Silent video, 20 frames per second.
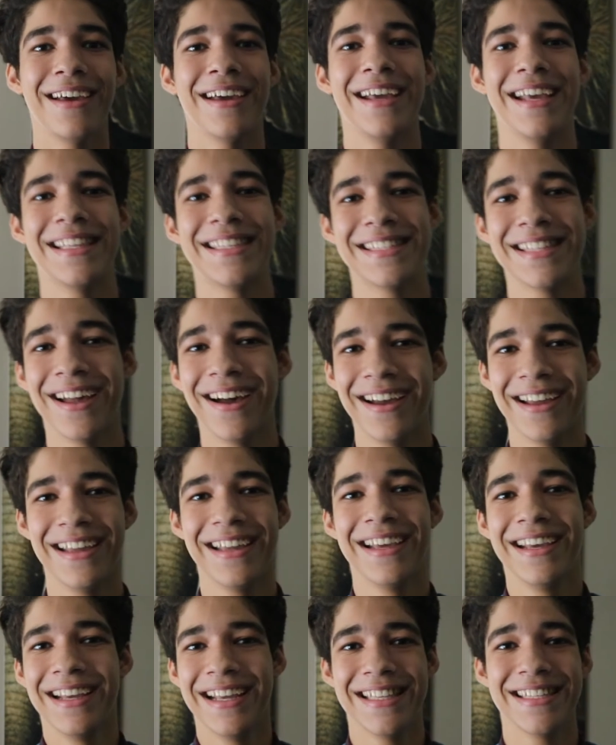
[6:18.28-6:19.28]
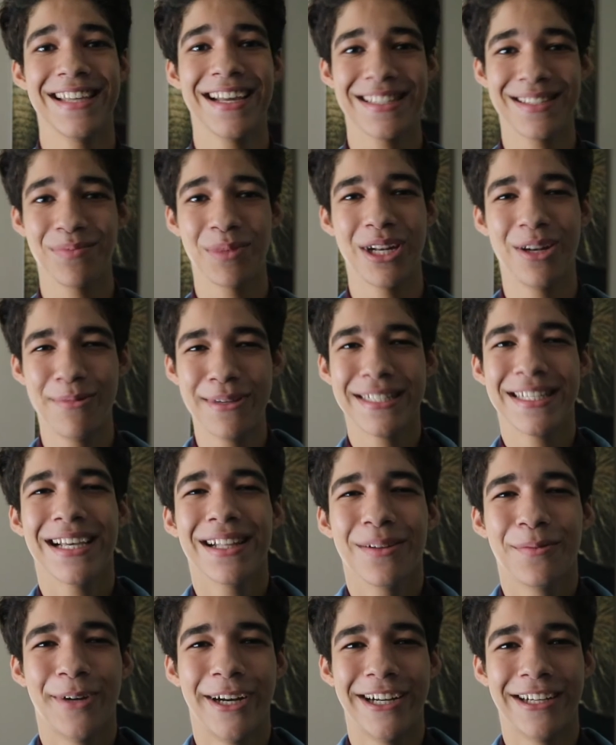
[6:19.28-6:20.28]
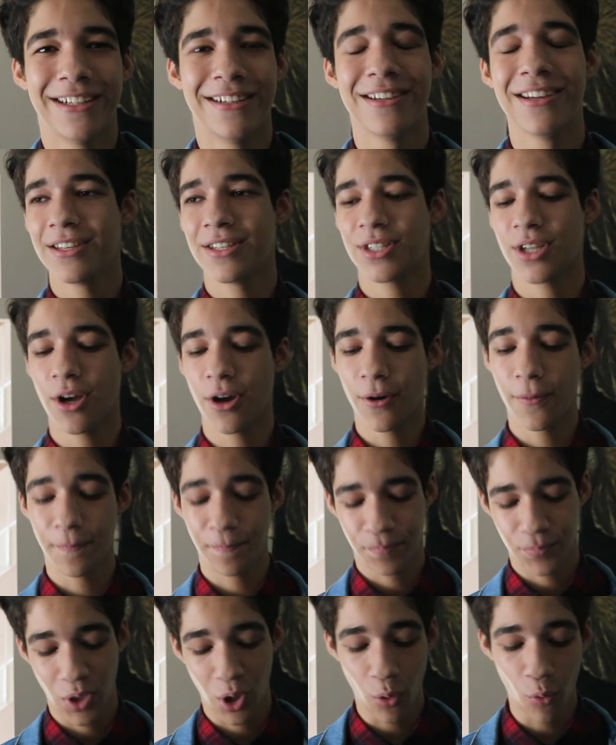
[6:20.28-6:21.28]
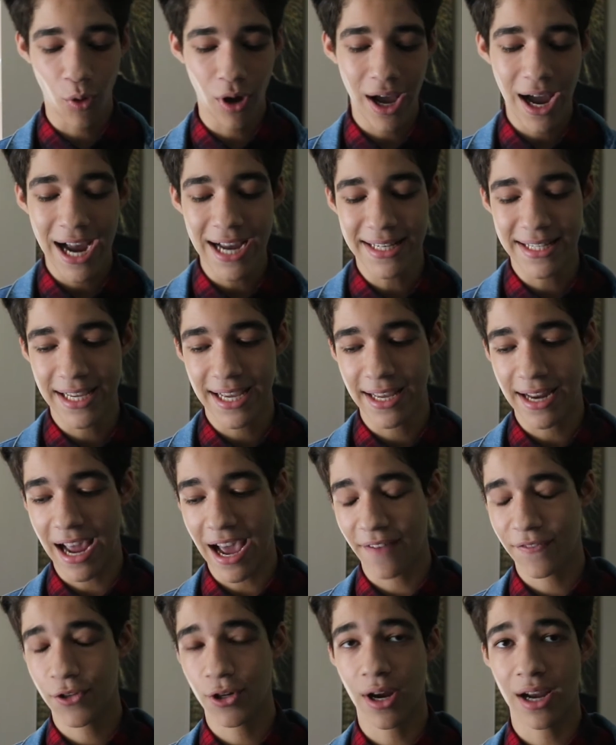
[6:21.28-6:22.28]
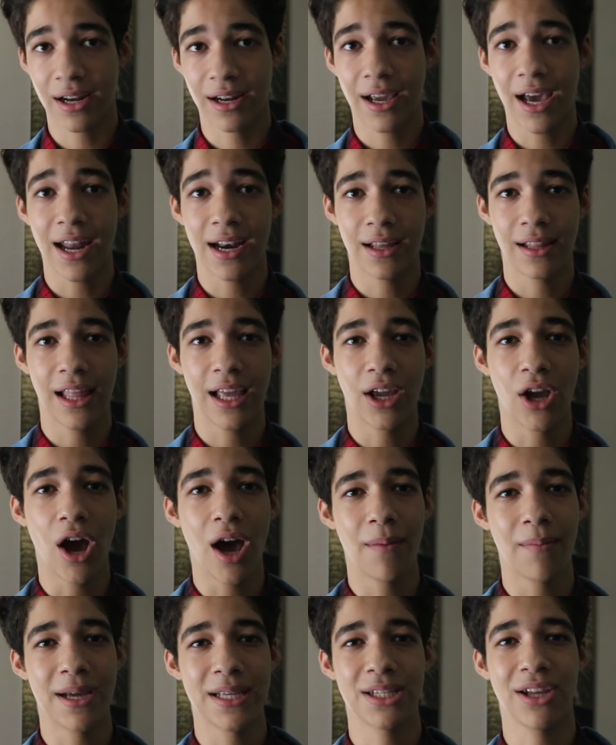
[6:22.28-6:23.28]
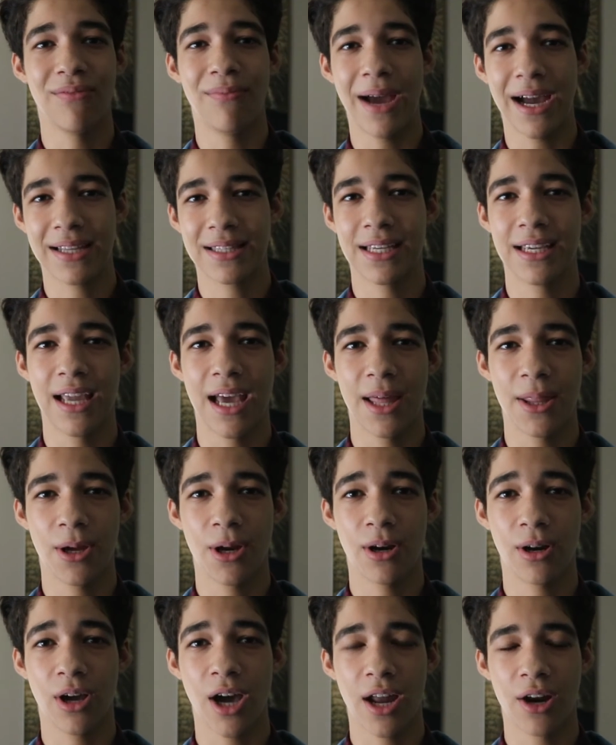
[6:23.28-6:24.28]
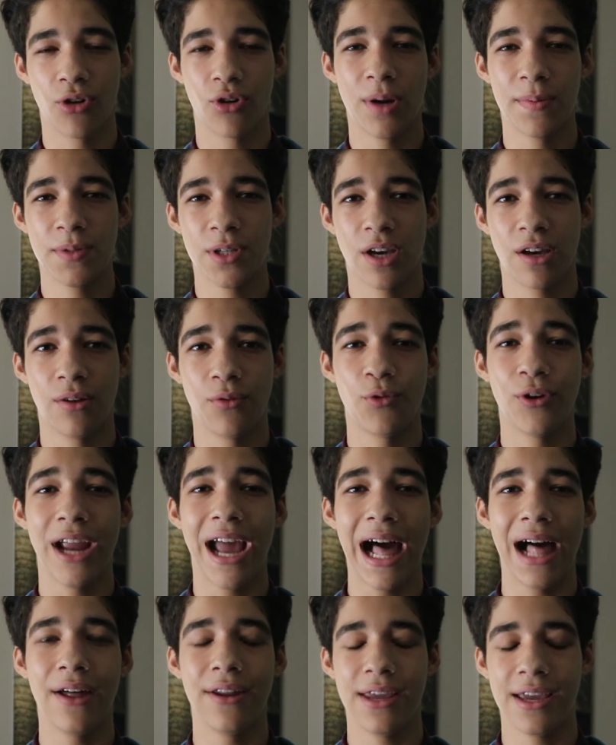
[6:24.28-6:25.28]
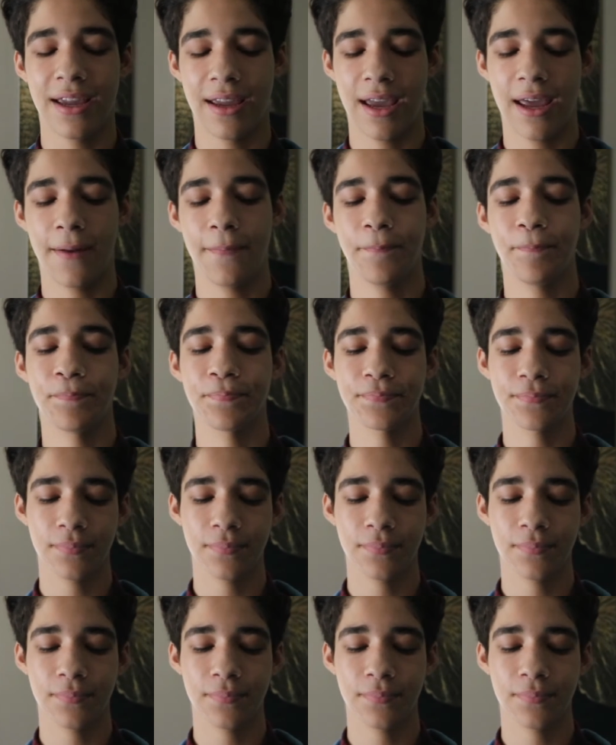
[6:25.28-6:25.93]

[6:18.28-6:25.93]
it's not something to be celebrated. So what I did after I'd kind of like gotten myself back together and got a grip on reality again,